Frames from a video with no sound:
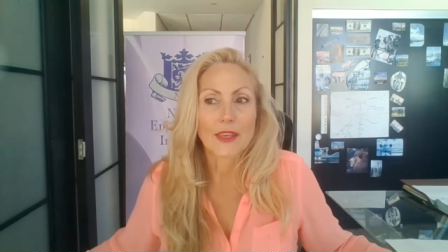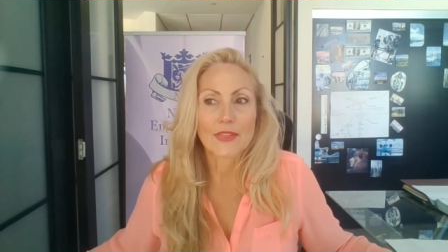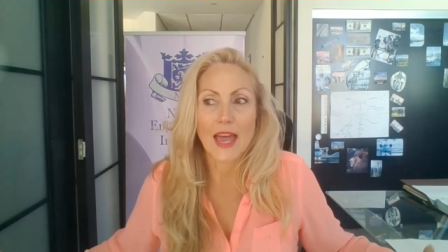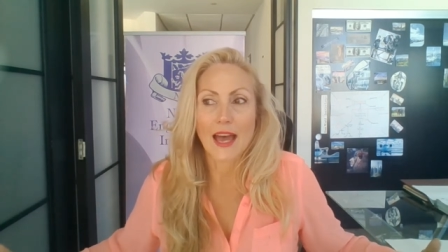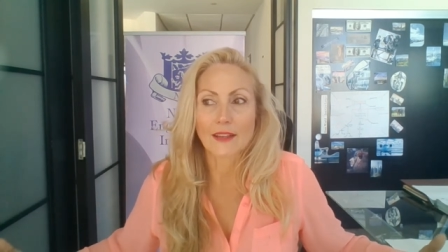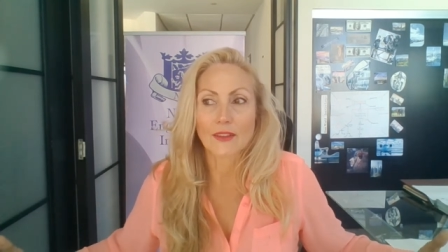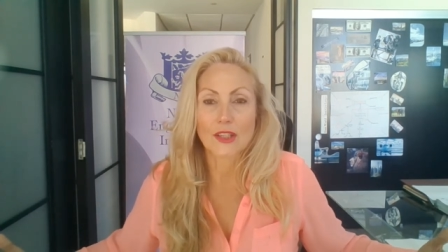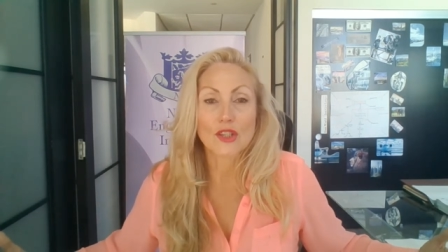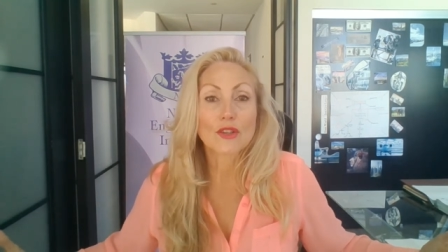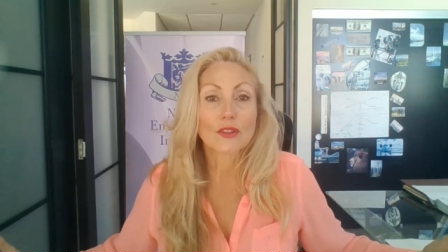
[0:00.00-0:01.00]

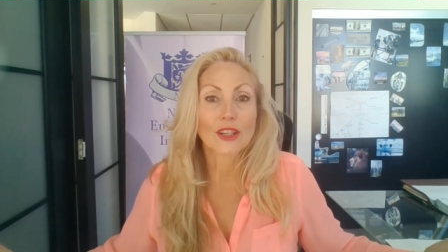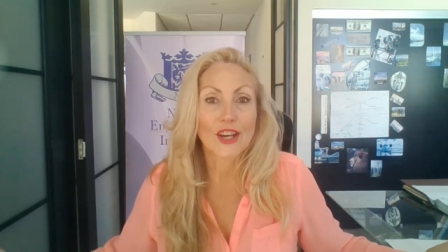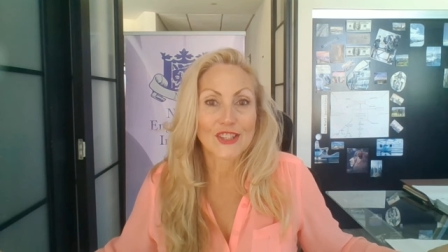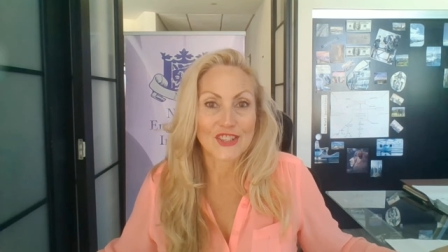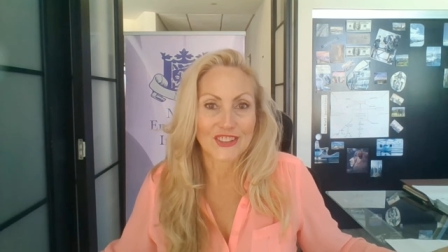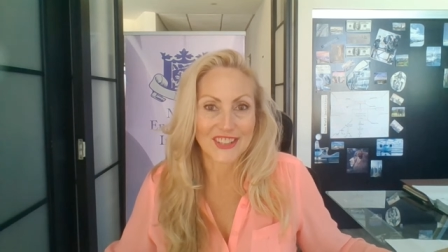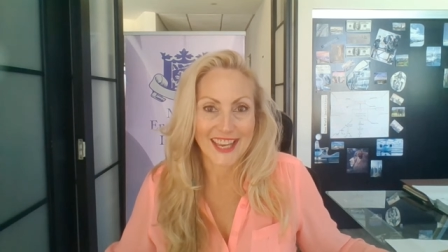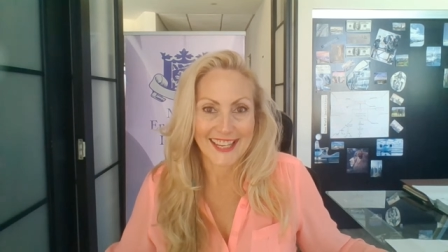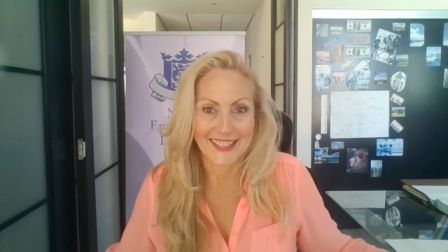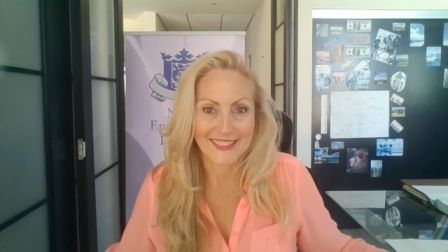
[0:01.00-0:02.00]
that neurological
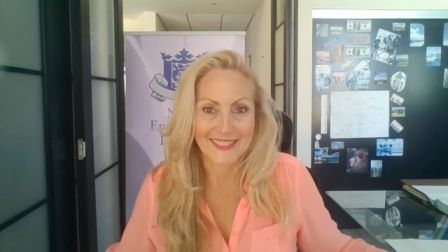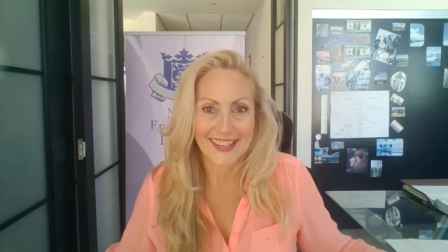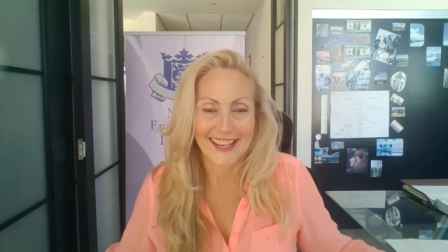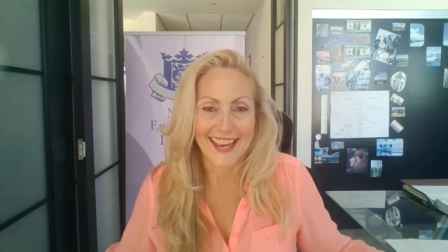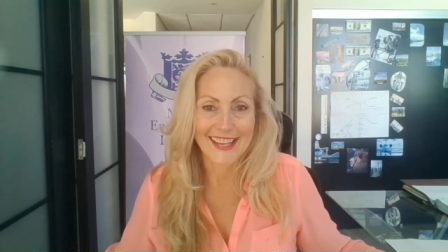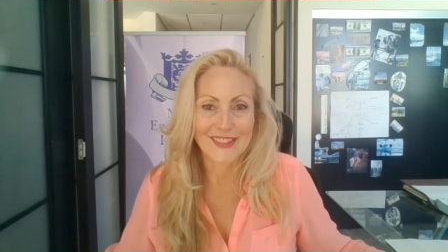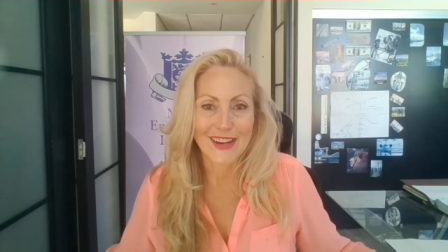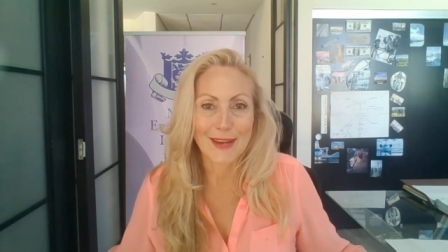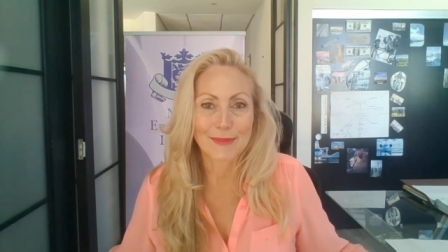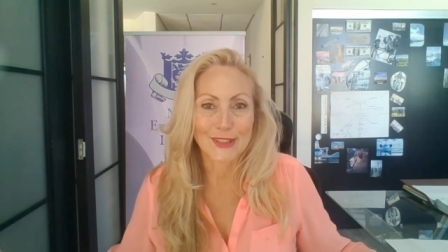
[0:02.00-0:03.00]
anchoring, and you're
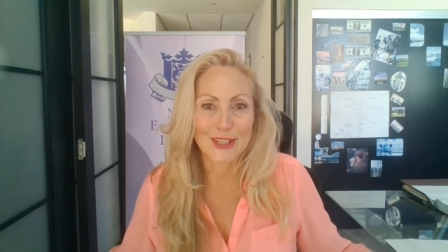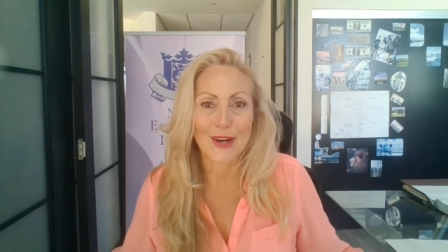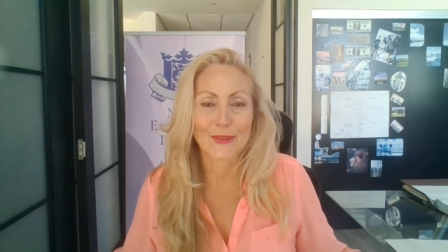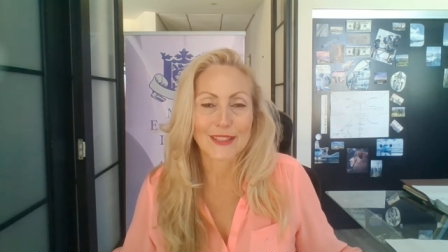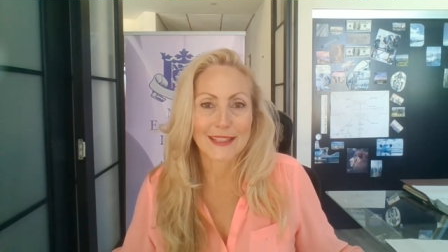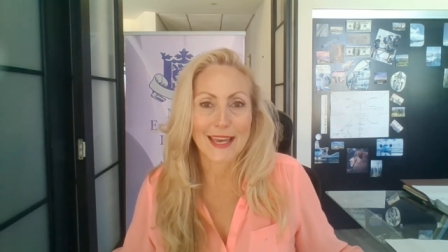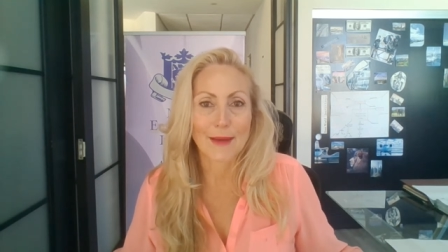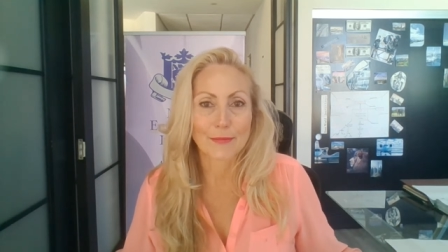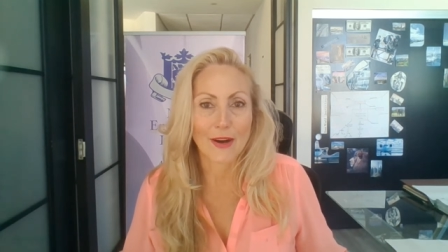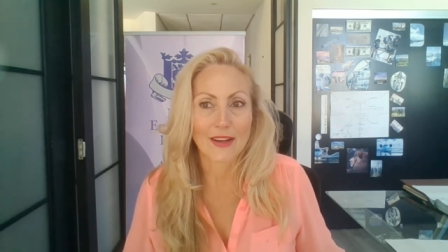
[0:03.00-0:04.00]
able to go into
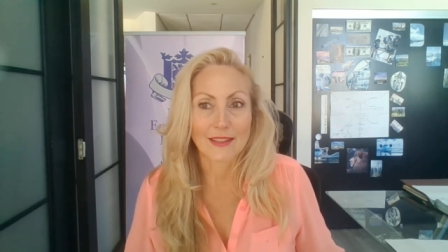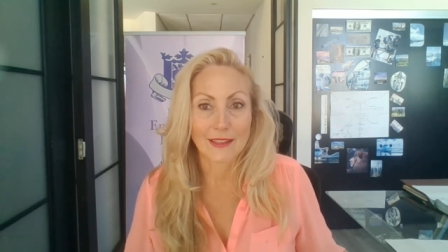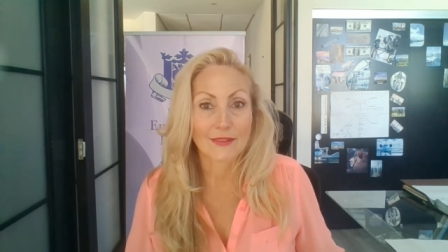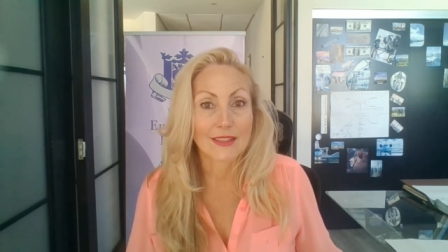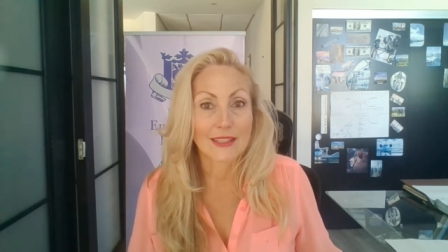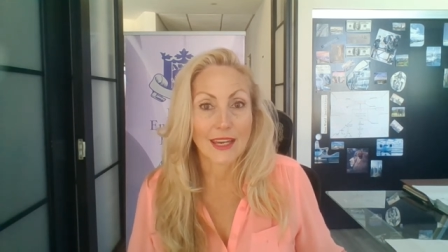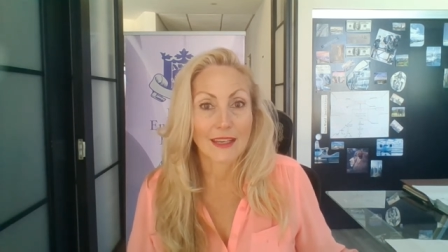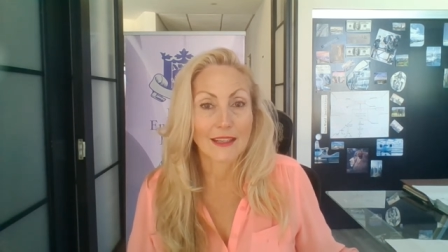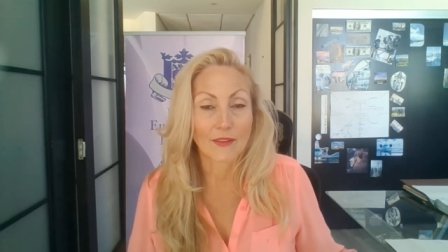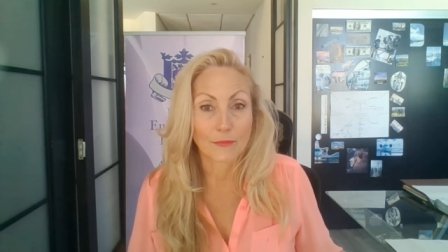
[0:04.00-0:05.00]
that positive
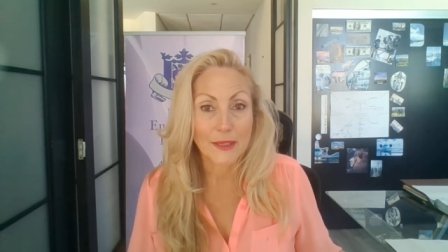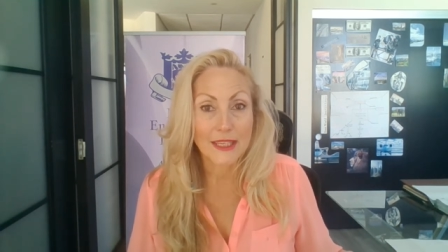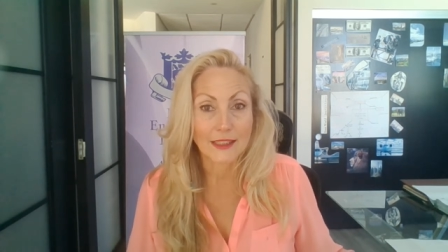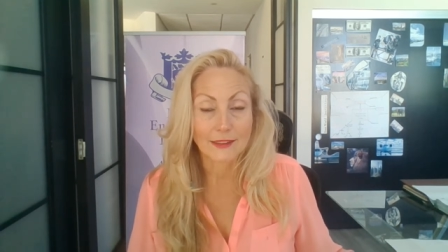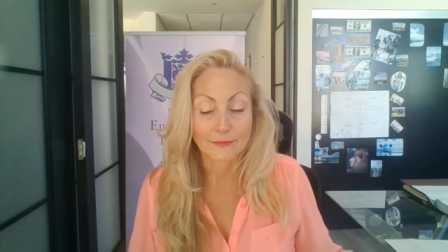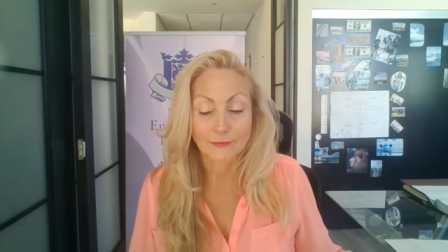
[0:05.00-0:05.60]
state of being.